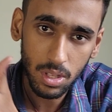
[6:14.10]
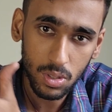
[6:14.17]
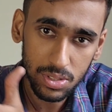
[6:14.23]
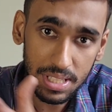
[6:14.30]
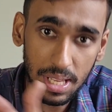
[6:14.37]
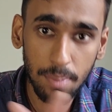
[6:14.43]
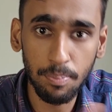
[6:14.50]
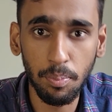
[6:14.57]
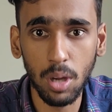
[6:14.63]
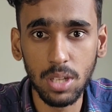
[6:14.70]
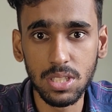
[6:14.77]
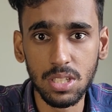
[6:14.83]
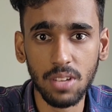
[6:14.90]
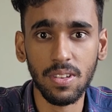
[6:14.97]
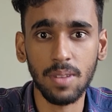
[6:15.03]
you see a
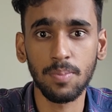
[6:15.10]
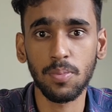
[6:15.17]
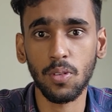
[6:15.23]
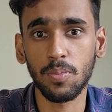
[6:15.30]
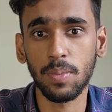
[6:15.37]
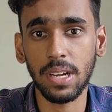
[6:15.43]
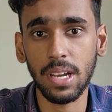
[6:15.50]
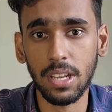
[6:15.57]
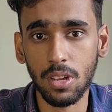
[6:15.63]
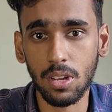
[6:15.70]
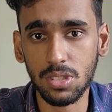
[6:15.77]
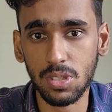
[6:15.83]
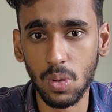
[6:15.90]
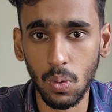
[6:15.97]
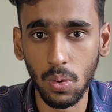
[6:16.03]
positive improvement in your
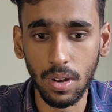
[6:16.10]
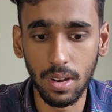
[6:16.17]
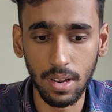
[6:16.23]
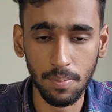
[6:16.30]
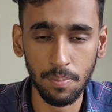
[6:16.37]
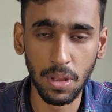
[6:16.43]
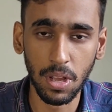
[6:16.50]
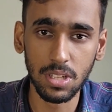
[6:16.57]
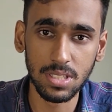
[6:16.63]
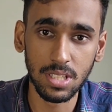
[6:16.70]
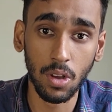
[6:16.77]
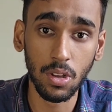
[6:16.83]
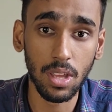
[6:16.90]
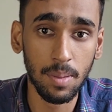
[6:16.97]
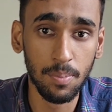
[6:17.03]
score, because
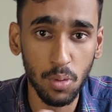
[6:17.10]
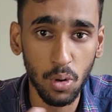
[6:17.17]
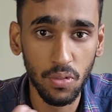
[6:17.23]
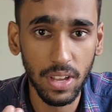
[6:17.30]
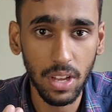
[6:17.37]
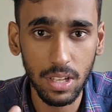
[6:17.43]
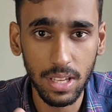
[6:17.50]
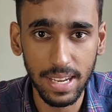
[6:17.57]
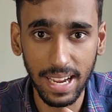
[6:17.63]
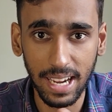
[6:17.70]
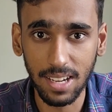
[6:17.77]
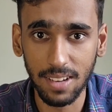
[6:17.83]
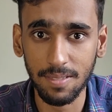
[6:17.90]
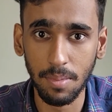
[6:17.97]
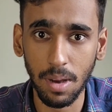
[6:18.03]
now you're improving on your
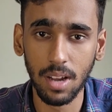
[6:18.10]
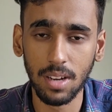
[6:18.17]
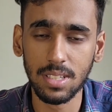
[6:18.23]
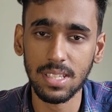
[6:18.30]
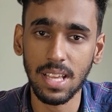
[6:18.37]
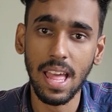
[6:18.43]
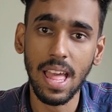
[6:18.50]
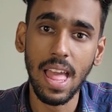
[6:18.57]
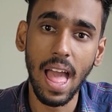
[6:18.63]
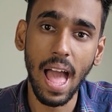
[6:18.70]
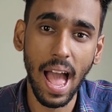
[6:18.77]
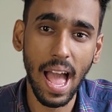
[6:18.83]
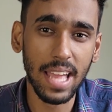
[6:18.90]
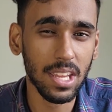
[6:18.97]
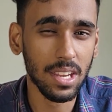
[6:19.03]
negative marks
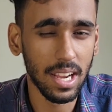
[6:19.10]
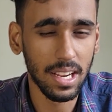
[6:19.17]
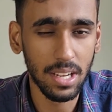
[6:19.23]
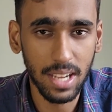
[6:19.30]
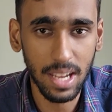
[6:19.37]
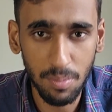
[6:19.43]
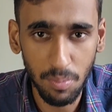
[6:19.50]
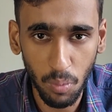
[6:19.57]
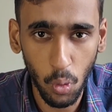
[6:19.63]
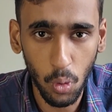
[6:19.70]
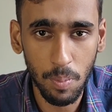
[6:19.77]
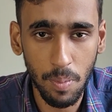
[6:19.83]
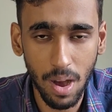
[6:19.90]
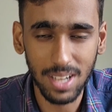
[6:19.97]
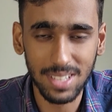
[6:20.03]
and you're trying to get
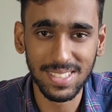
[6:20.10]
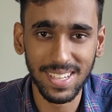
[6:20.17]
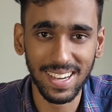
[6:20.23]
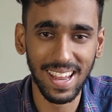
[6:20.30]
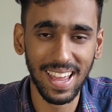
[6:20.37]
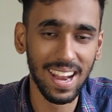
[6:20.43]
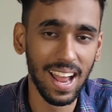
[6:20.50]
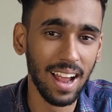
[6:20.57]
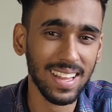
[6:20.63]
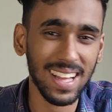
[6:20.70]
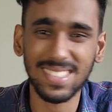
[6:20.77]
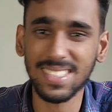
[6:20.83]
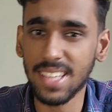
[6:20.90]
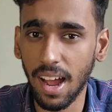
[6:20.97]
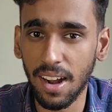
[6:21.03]
more marks, right? And
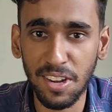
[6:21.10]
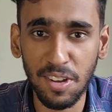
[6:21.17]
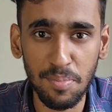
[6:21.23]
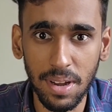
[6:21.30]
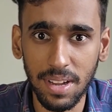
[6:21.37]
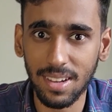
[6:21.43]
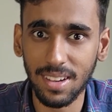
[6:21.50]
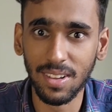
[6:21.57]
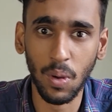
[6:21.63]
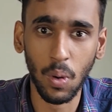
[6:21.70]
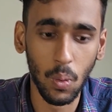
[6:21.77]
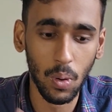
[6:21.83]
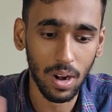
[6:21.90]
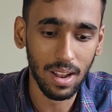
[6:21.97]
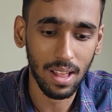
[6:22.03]
that's the ultimate
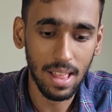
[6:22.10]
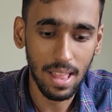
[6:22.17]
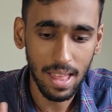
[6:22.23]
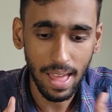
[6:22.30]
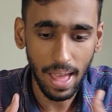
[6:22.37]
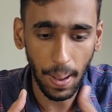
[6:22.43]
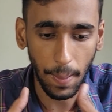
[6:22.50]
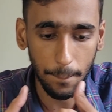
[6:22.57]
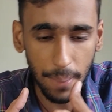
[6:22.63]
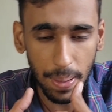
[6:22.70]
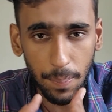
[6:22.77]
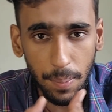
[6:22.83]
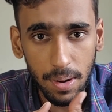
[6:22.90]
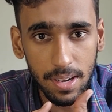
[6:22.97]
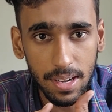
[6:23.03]
goal. And
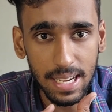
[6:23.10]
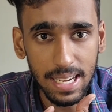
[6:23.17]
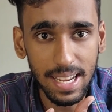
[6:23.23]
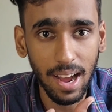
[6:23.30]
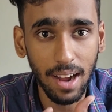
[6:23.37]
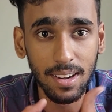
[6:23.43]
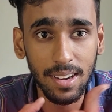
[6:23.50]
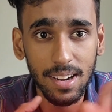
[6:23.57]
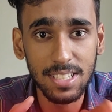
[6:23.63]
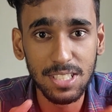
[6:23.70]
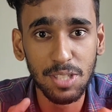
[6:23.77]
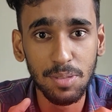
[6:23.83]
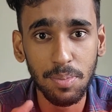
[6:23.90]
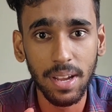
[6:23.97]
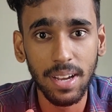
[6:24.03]
people really
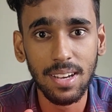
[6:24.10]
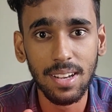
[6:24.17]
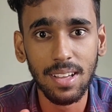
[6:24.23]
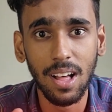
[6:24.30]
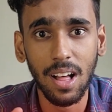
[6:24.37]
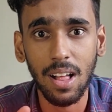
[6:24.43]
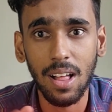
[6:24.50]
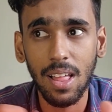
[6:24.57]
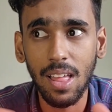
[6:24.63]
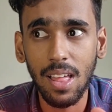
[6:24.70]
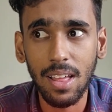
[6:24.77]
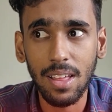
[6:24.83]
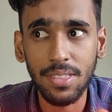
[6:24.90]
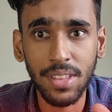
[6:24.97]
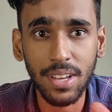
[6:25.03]
underestimate
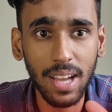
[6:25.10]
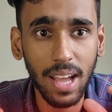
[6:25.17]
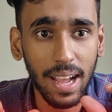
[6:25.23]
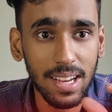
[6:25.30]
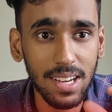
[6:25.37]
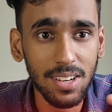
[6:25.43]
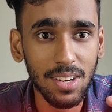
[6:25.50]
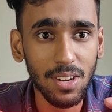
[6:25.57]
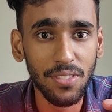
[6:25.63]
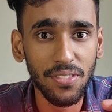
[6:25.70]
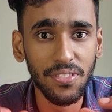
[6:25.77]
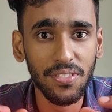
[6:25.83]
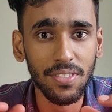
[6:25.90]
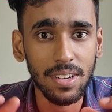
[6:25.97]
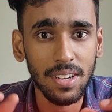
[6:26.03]
the kind of
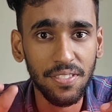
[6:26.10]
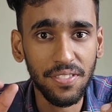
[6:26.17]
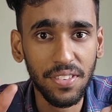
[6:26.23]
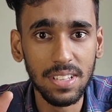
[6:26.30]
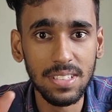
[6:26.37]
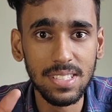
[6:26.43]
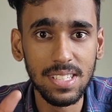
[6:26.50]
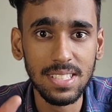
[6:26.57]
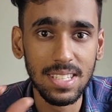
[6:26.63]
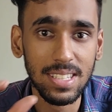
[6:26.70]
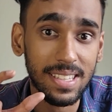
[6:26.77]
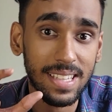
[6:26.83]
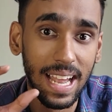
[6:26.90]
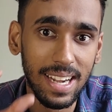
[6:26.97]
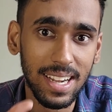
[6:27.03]
differences
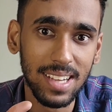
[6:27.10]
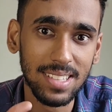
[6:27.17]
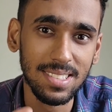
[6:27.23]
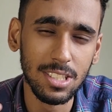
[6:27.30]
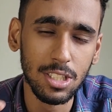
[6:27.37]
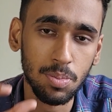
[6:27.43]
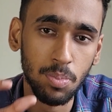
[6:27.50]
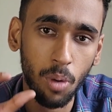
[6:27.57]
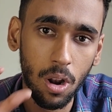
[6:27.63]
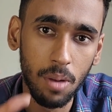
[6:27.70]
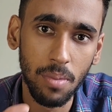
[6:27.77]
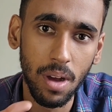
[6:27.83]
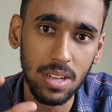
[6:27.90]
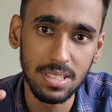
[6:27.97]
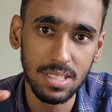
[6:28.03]
and deltas that small
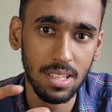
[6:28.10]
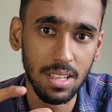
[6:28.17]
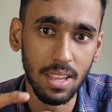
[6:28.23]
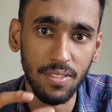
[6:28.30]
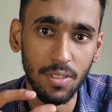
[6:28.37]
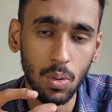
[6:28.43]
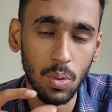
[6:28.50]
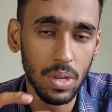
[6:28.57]
marks can give you.